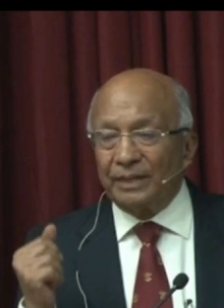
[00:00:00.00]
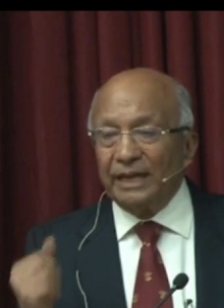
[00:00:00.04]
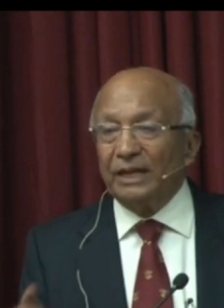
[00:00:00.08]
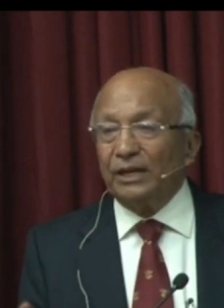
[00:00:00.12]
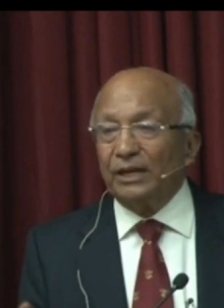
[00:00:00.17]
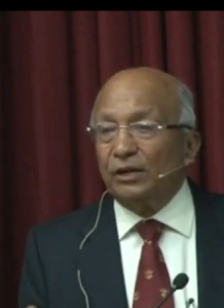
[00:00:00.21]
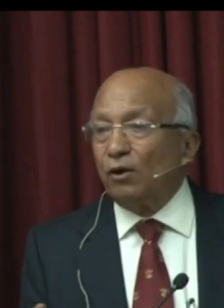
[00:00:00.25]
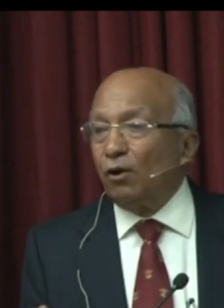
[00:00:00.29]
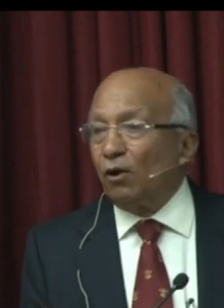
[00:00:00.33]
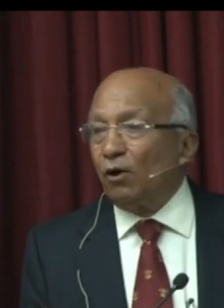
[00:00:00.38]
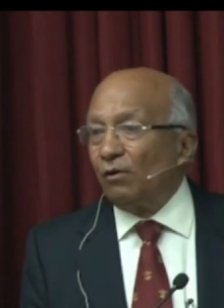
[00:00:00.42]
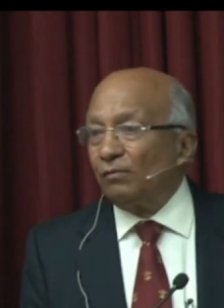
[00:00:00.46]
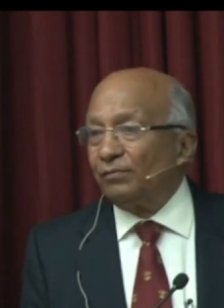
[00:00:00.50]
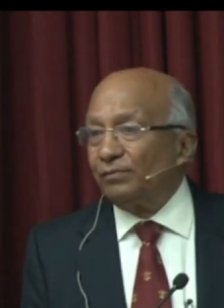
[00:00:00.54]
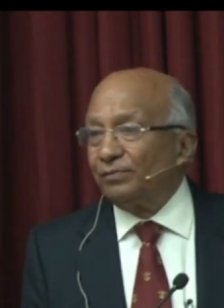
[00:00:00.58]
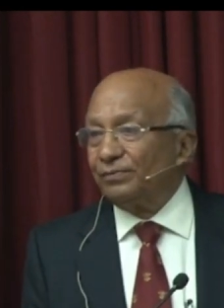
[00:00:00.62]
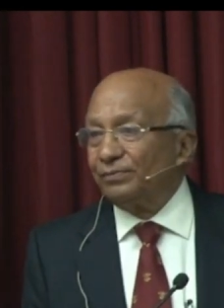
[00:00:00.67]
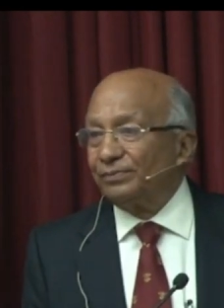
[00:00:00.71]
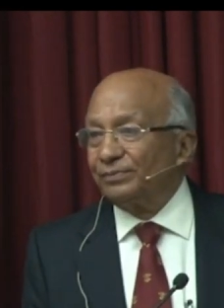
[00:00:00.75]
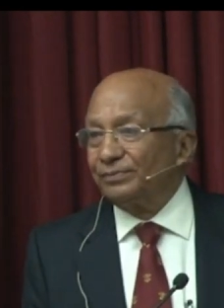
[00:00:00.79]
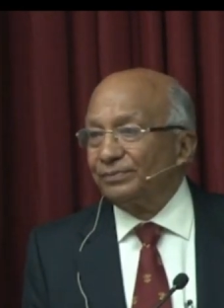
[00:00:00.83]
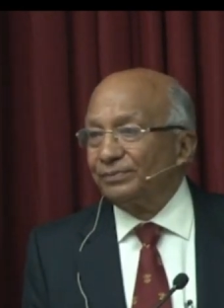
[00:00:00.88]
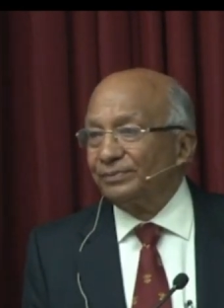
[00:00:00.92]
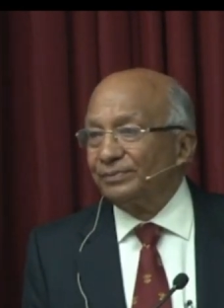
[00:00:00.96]
think of
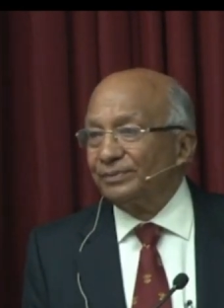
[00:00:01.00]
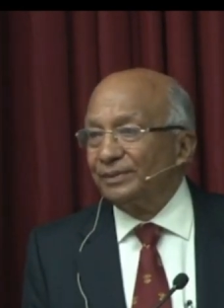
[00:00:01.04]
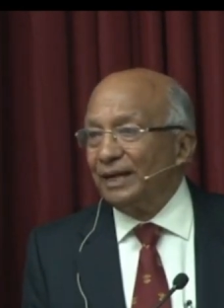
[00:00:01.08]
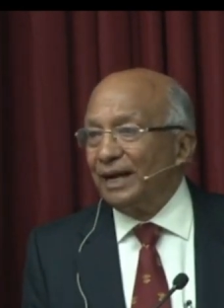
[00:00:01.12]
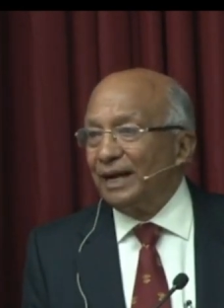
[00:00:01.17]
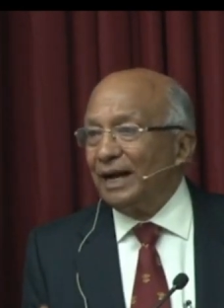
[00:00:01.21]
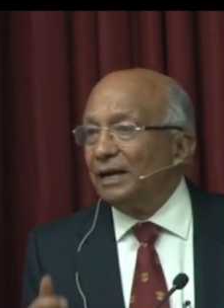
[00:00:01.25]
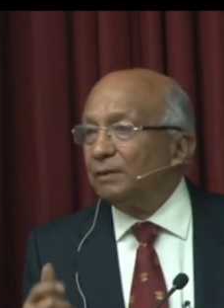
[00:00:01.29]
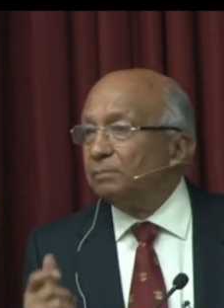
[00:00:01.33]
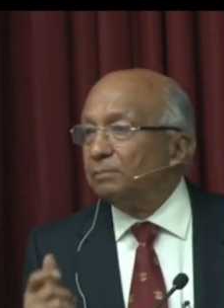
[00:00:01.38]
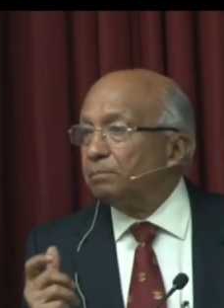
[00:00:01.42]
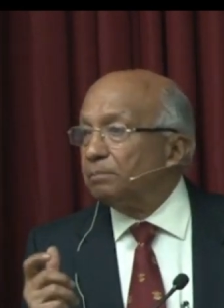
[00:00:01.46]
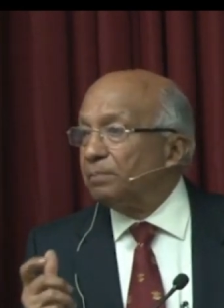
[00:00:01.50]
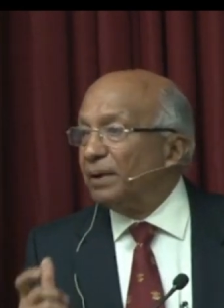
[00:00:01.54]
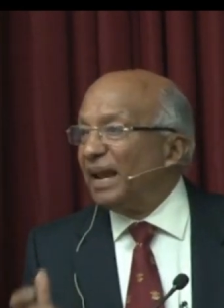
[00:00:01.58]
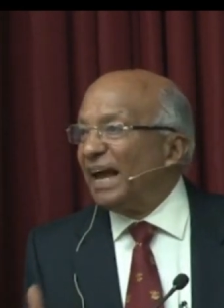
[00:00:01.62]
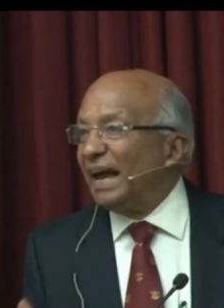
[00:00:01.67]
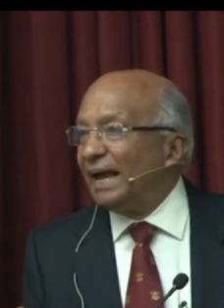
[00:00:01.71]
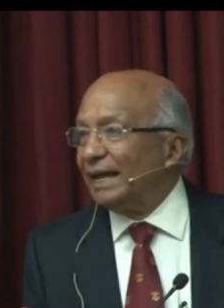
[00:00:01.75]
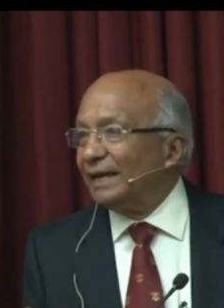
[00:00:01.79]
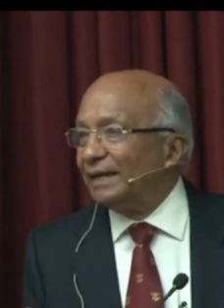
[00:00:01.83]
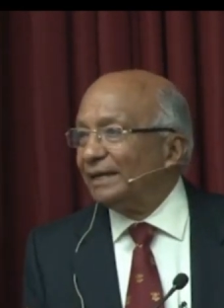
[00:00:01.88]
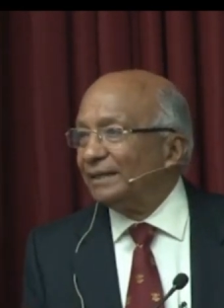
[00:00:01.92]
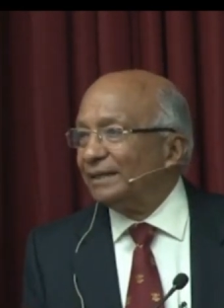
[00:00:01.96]
and
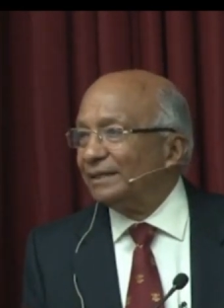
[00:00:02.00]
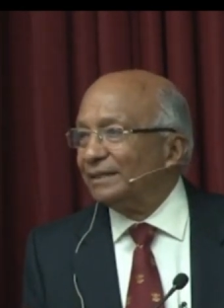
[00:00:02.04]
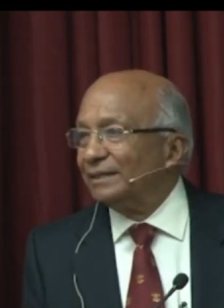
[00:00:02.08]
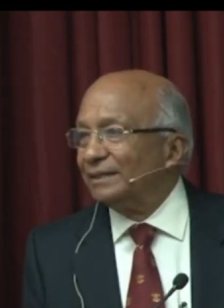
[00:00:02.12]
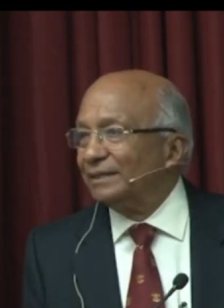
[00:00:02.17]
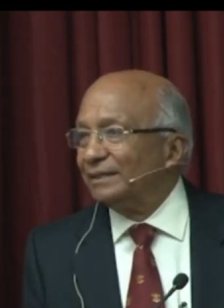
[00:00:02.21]
plan